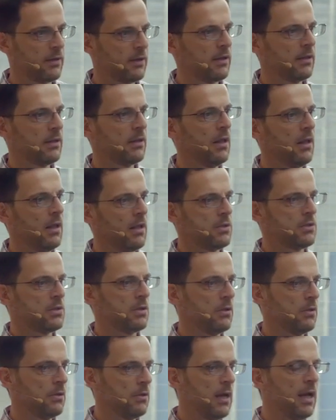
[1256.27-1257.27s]
right?
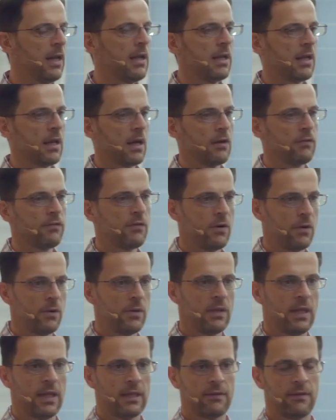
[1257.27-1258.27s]
So any kind of
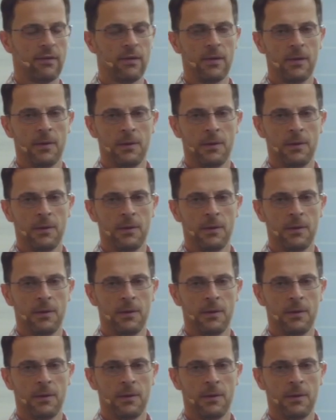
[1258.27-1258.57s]
code that